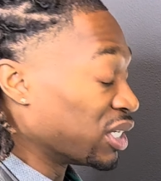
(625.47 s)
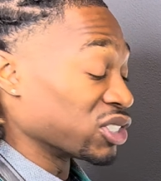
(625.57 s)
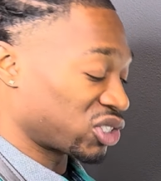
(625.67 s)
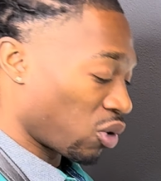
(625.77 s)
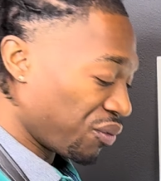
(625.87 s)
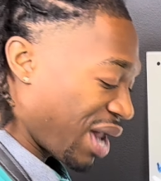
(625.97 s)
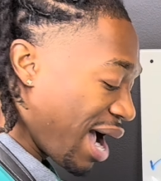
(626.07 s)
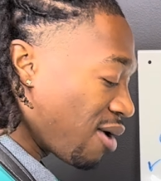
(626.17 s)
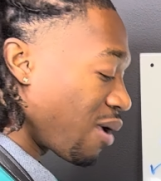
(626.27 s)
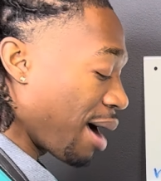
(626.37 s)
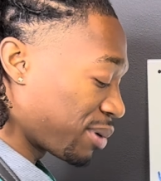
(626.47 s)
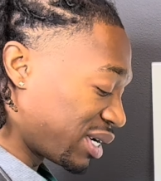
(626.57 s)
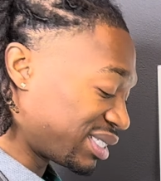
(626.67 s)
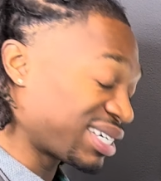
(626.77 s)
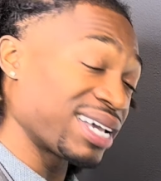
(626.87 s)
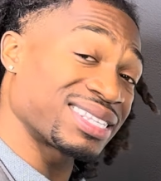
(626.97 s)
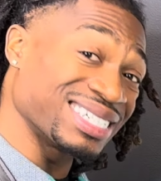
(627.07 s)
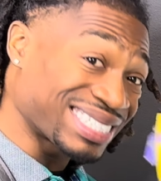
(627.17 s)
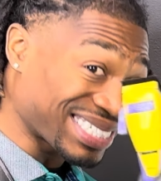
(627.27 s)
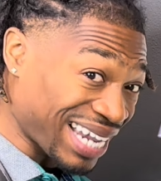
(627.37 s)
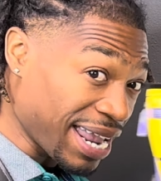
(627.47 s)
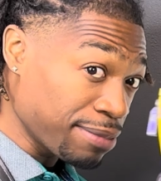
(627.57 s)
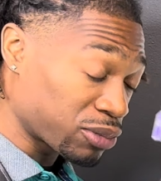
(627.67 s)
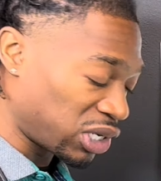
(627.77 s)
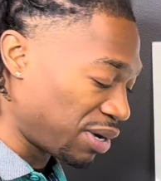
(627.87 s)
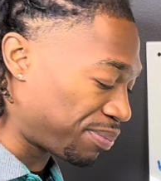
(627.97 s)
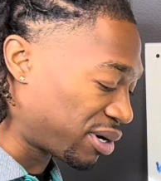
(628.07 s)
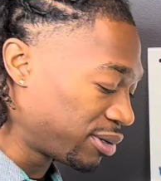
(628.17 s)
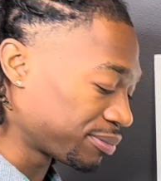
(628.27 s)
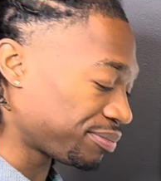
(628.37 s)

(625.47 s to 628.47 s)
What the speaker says: So now I'm going to take this same clipper